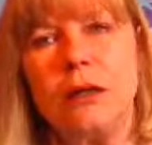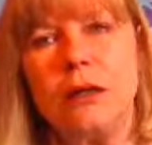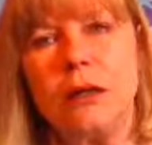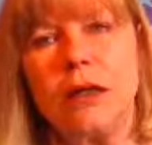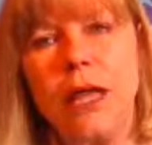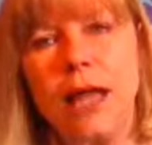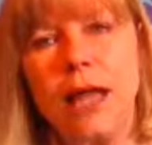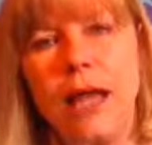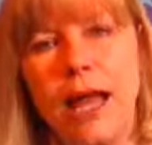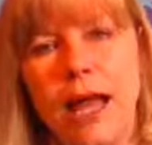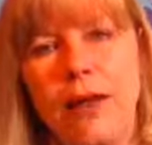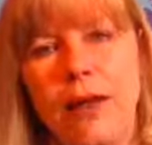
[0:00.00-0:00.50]

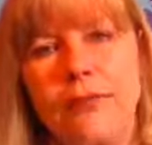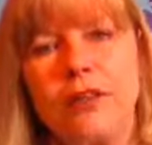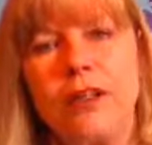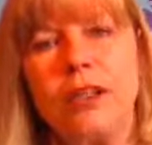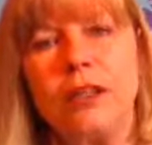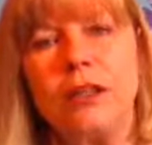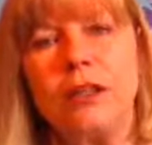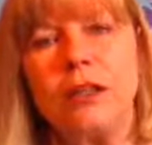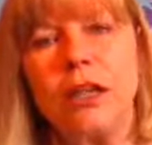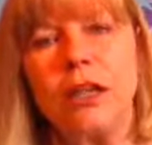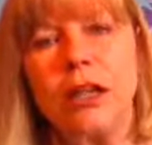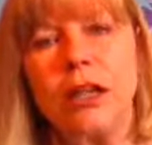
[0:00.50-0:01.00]

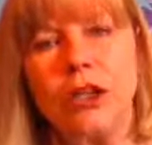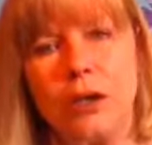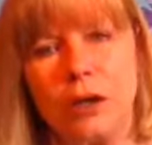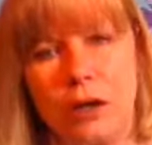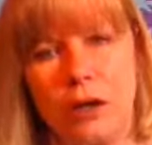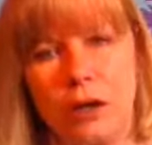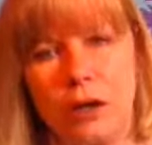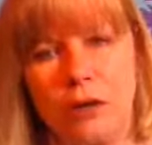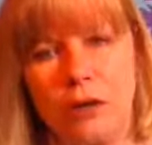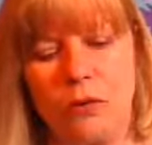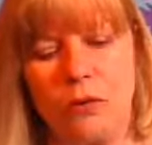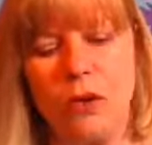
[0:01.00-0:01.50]
haven't let
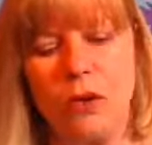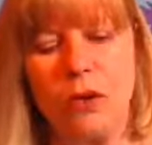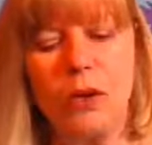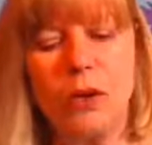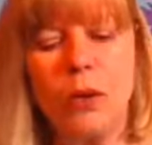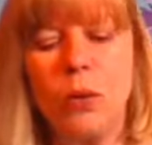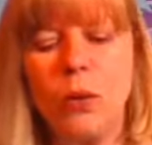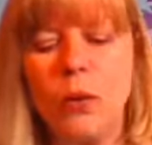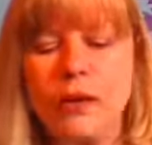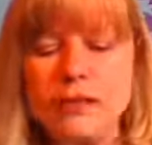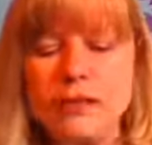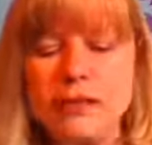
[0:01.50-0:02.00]
go.
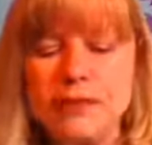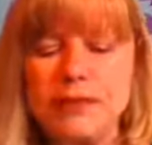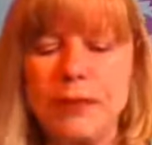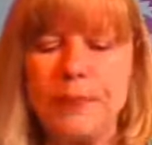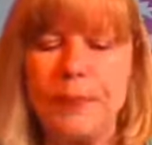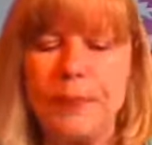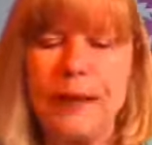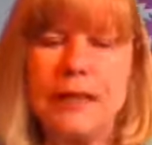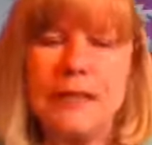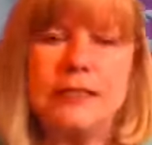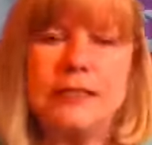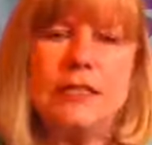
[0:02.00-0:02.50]
What's the
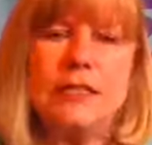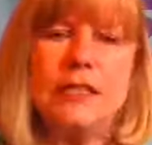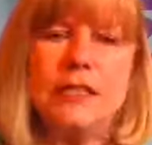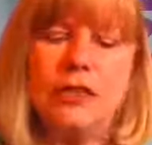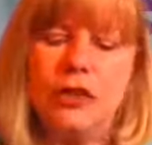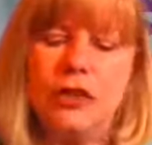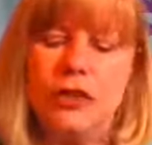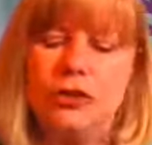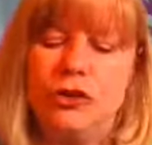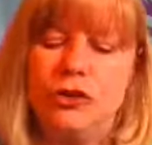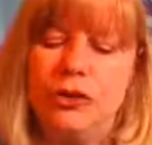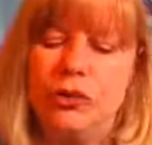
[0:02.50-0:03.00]
best thing to
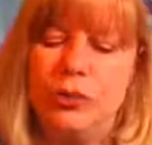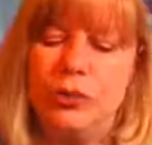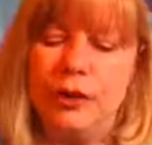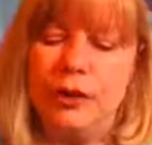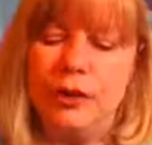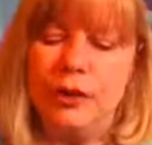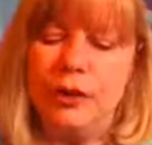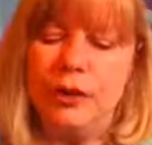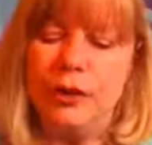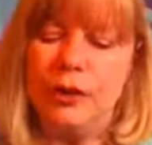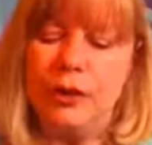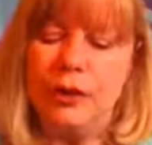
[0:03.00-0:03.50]
do with
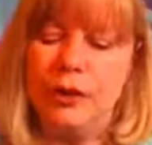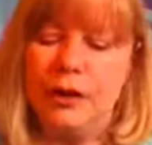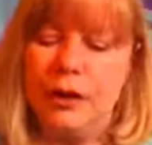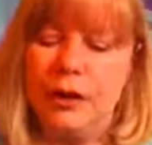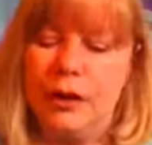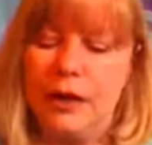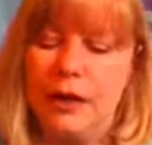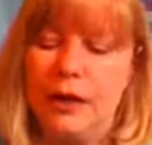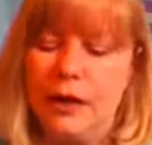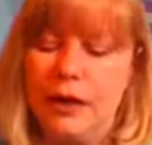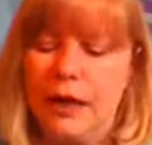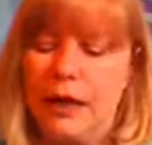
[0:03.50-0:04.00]
it?
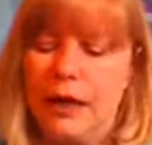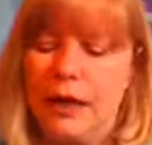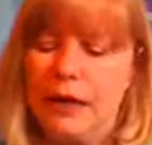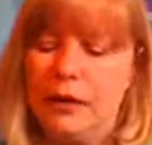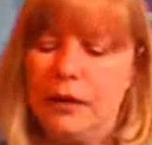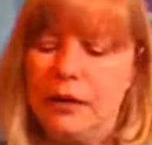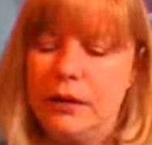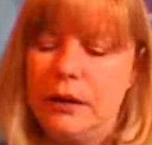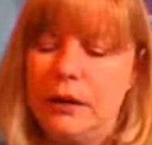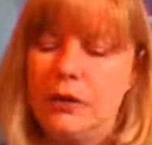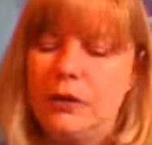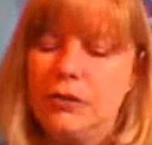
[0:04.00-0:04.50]
And
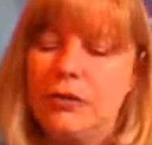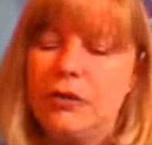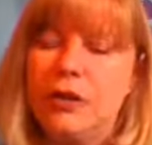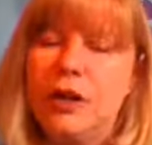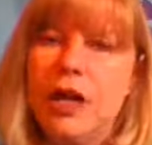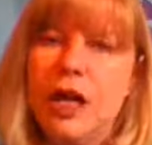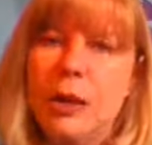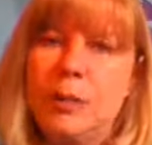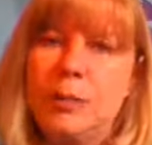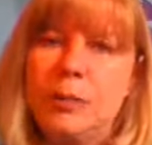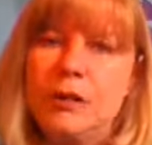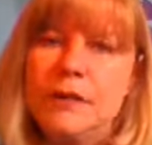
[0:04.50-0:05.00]
here's a
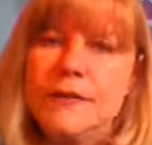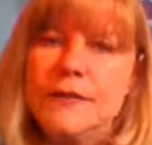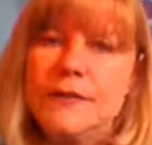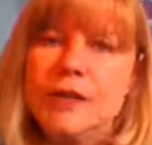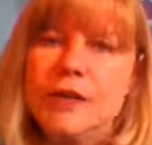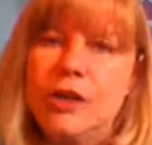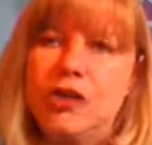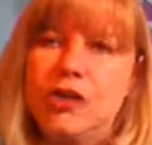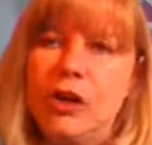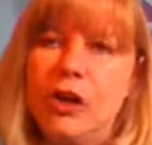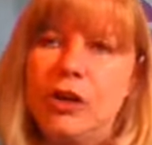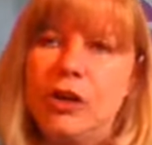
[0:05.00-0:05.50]
couple of
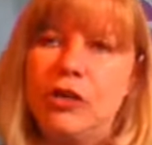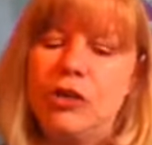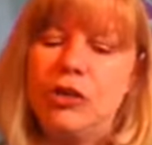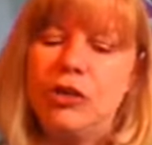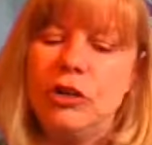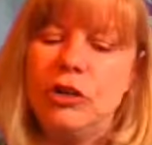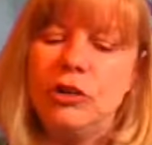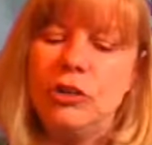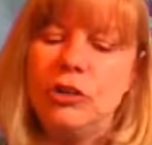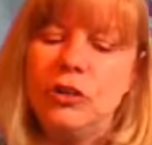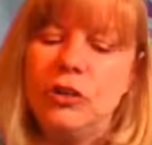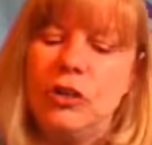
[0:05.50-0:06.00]

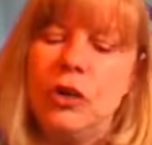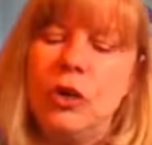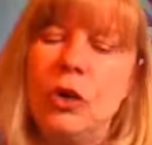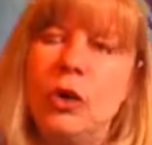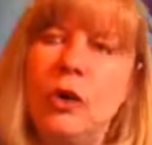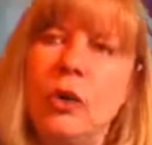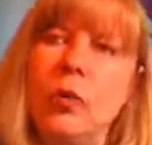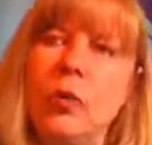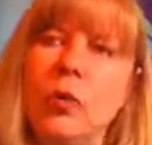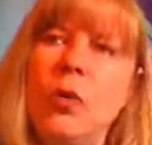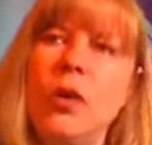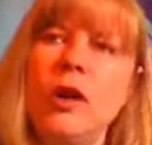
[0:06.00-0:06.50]
suggestions.
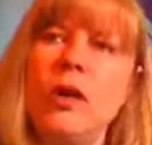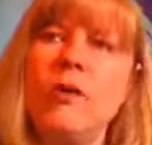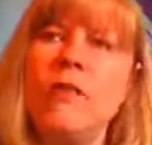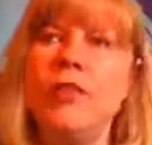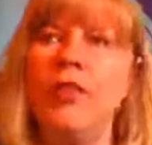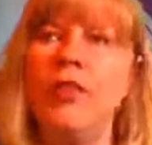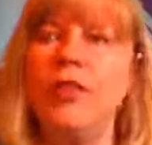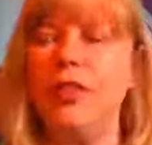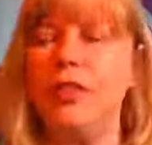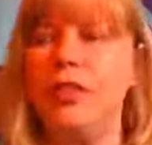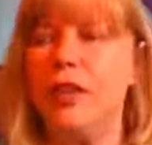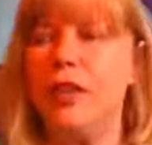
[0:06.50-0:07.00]
One of
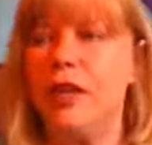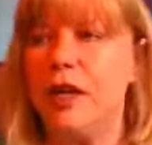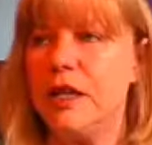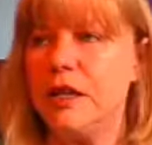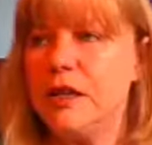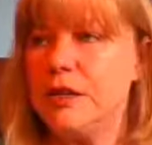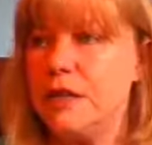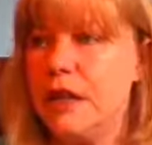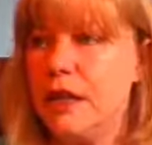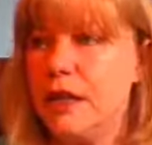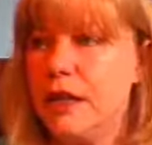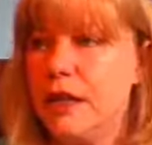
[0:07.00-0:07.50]
the
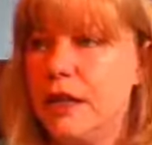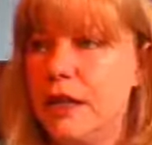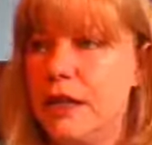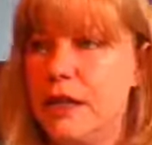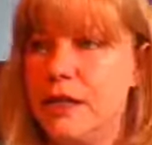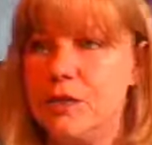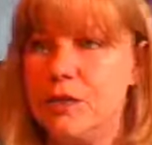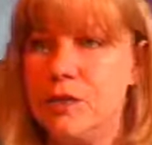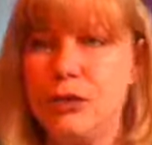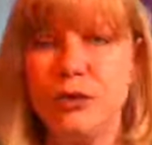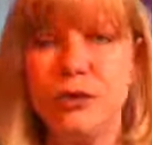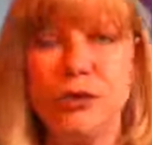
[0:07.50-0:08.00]
things
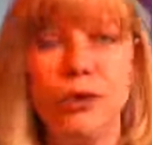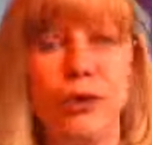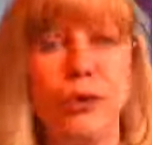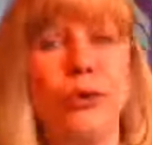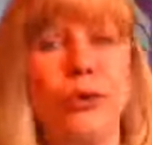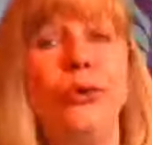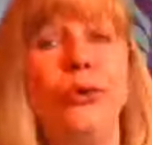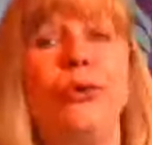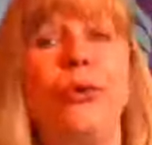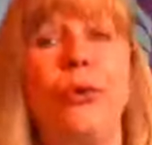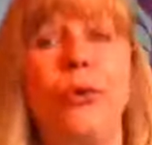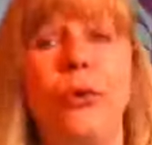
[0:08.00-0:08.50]
is you don't
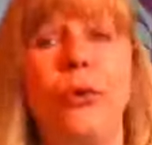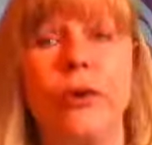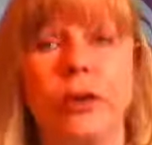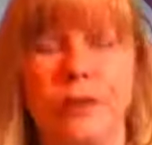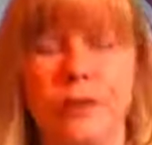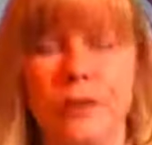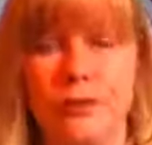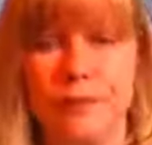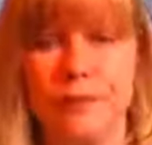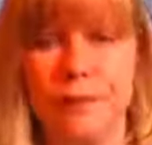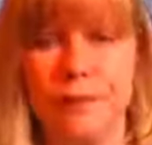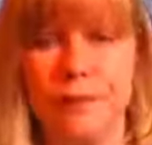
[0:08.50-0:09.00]
ignore it,
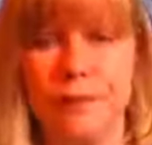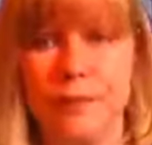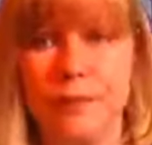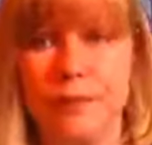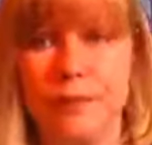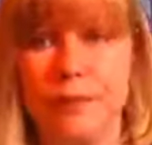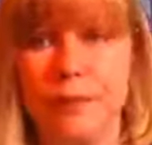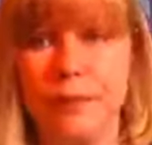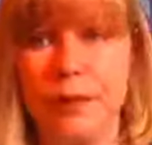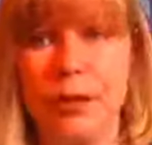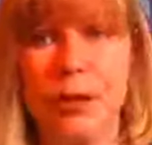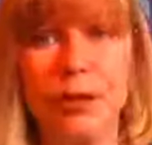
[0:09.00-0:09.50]

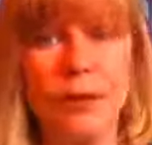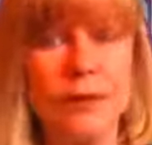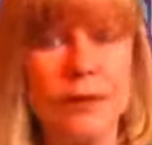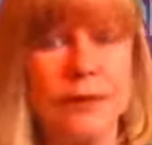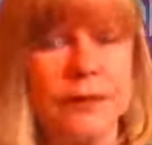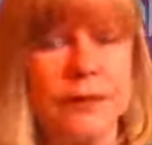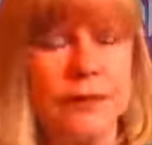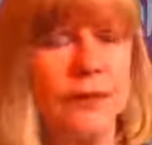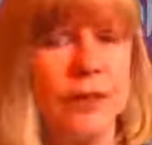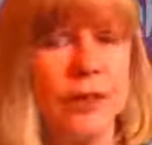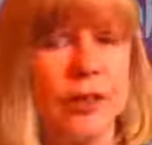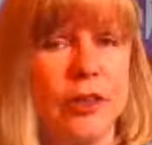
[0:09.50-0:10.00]
because
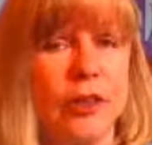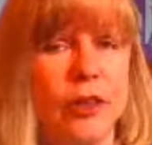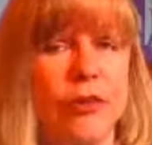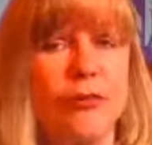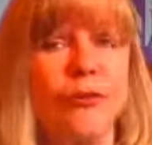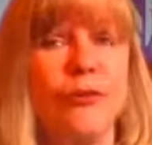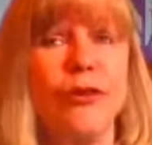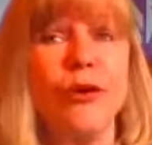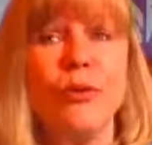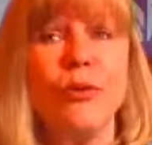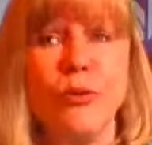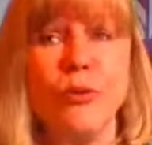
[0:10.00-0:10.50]
it's there
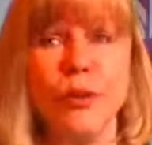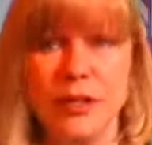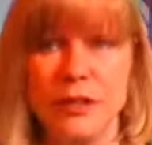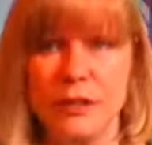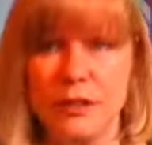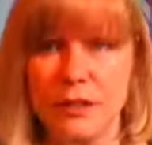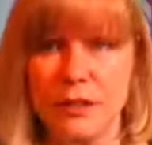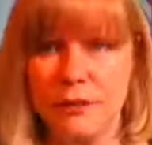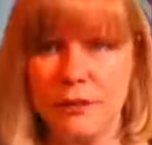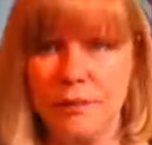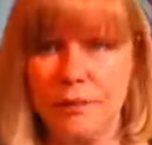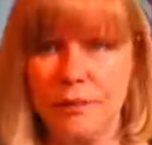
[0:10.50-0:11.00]
for a
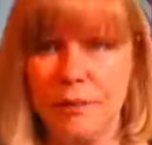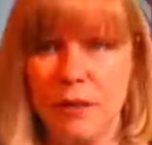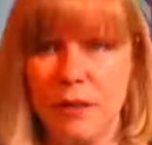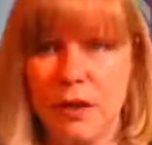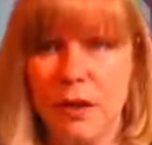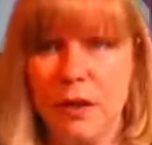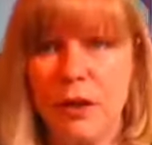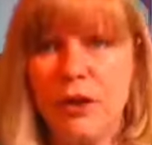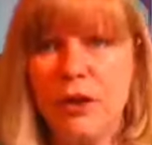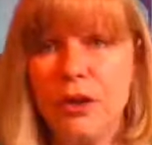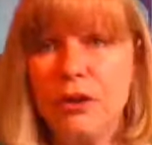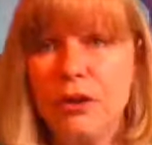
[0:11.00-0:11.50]
reason.
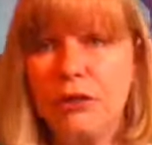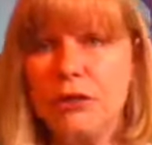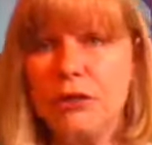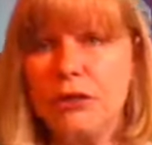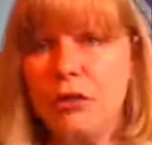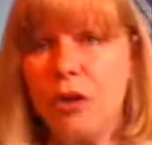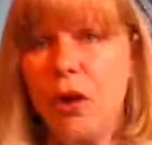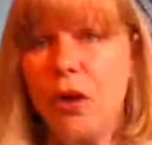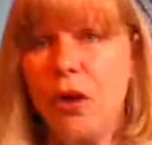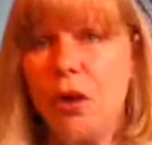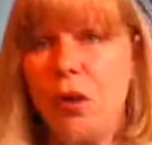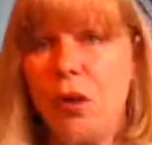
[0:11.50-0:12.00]

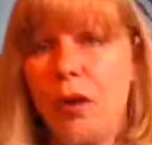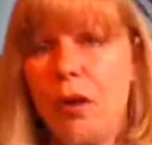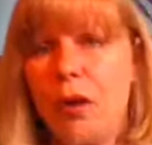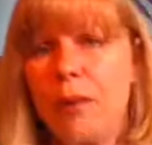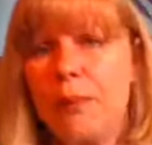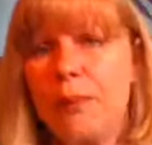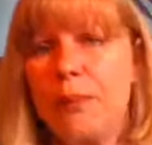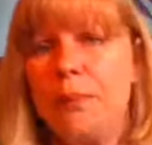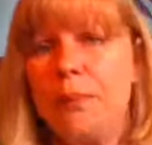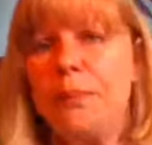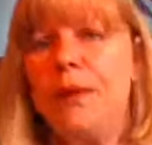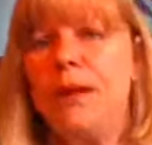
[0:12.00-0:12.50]
So
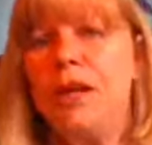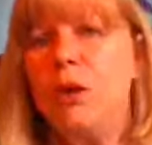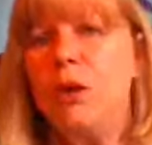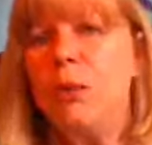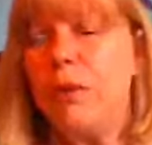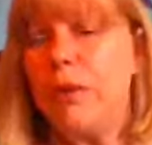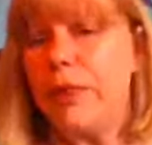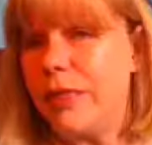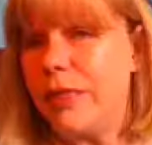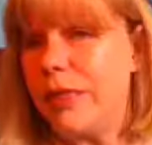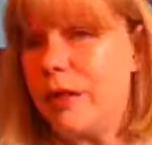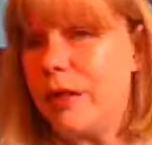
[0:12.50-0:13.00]
be
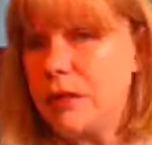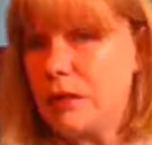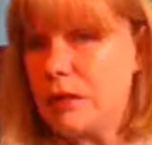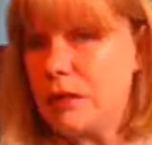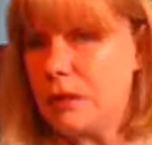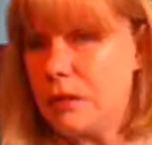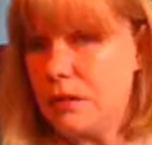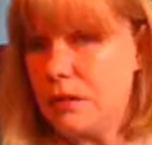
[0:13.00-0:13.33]
with it.